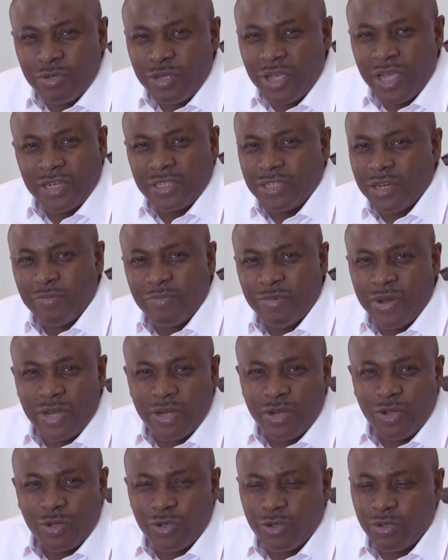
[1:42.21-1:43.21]

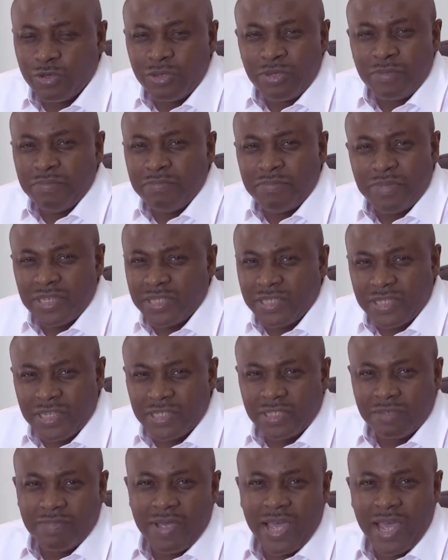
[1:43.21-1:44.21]
entrepreneur,
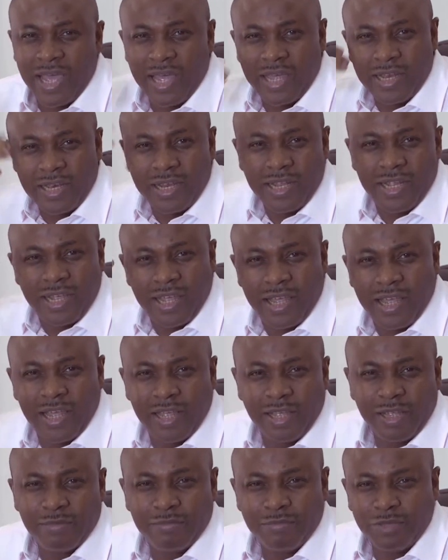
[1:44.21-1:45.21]
businessman,
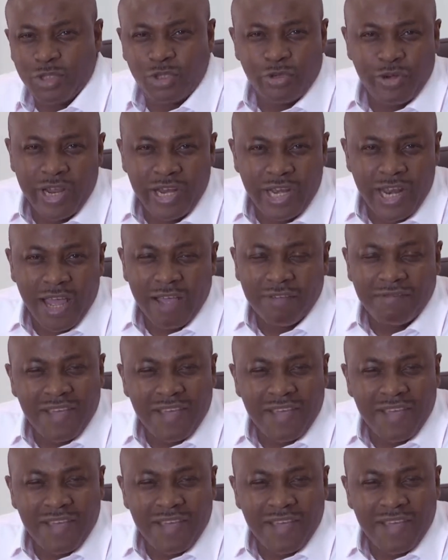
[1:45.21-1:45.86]
trainer,